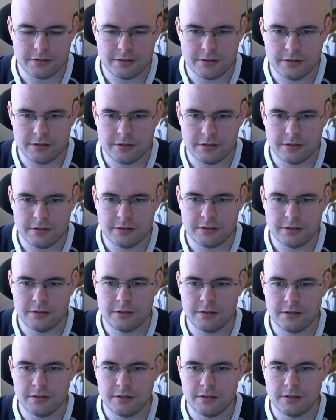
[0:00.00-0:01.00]

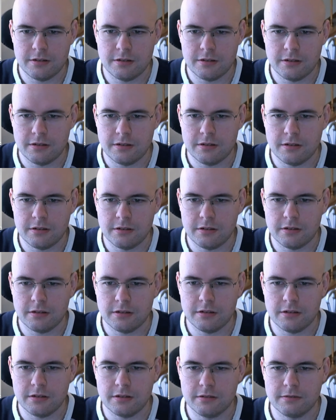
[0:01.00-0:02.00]

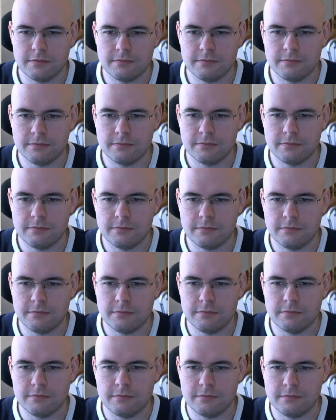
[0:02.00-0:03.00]

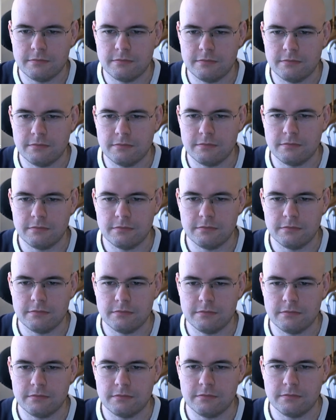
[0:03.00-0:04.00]

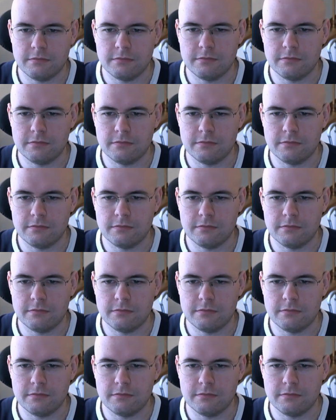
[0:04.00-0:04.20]
Nothing is said.